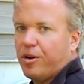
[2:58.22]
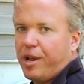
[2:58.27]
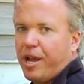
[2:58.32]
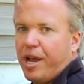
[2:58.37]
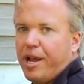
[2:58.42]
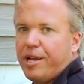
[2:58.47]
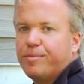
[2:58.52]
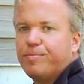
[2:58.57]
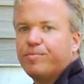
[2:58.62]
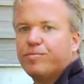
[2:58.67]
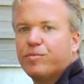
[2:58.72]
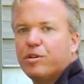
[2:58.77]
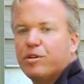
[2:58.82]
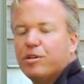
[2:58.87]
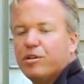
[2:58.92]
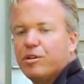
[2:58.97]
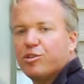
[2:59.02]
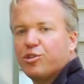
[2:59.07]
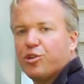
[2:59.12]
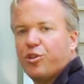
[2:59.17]
Okay,
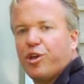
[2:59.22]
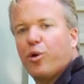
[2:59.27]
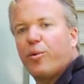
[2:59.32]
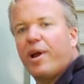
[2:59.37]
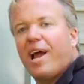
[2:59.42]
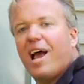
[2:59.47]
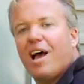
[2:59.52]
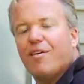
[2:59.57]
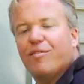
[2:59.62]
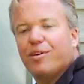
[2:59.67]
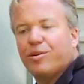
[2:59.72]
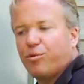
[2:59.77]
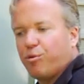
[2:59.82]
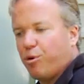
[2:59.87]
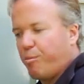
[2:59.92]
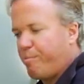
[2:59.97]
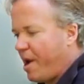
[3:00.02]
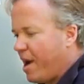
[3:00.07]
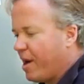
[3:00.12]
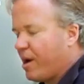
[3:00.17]
so there we have it.
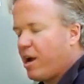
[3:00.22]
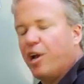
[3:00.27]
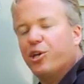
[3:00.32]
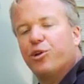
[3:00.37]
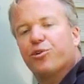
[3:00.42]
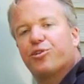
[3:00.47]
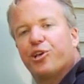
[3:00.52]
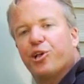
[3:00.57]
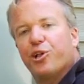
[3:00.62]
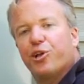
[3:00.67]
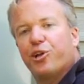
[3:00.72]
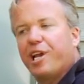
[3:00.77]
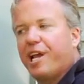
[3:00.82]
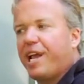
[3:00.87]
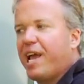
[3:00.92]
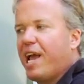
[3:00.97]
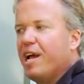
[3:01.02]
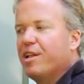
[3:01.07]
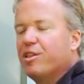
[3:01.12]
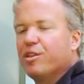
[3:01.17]
We're back on utility
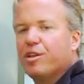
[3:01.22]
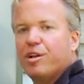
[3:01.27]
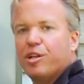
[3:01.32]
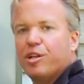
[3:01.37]
again.